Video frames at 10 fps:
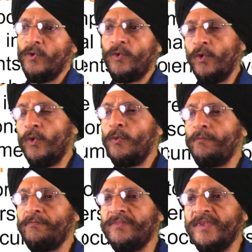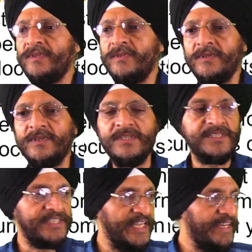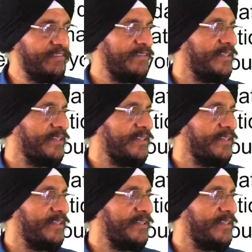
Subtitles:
to save